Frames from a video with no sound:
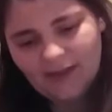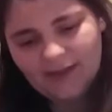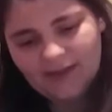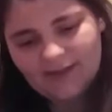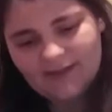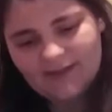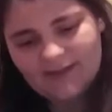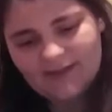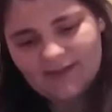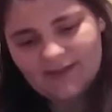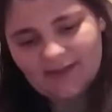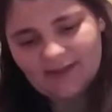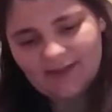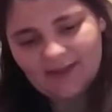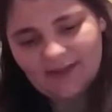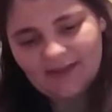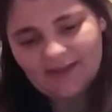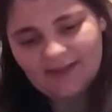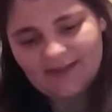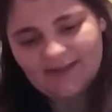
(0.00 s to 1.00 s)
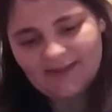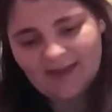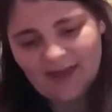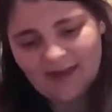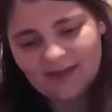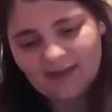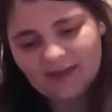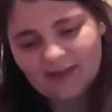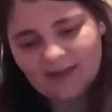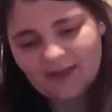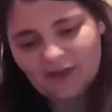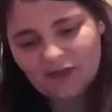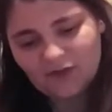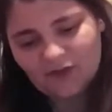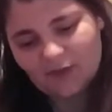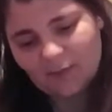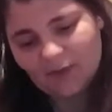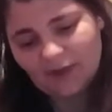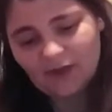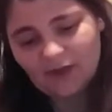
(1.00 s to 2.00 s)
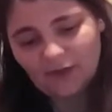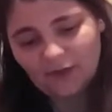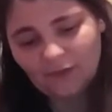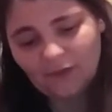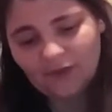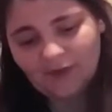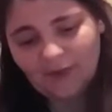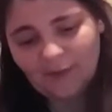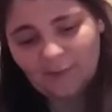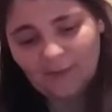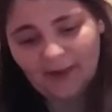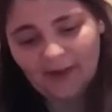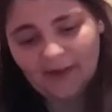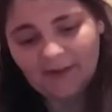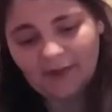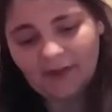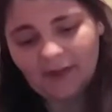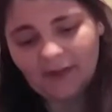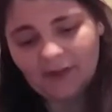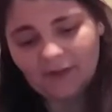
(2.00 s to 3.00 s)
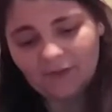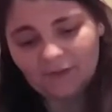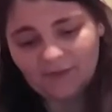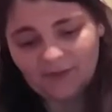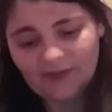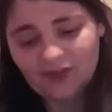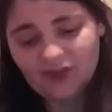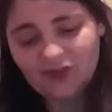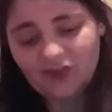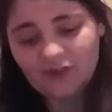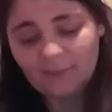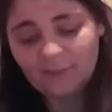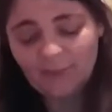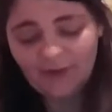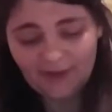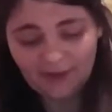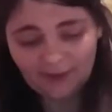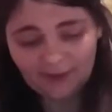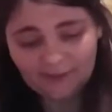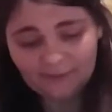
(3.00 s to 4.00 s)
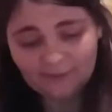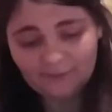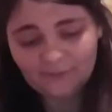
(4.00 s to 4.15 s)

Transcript: It's exotically creamy coconut body rich butter.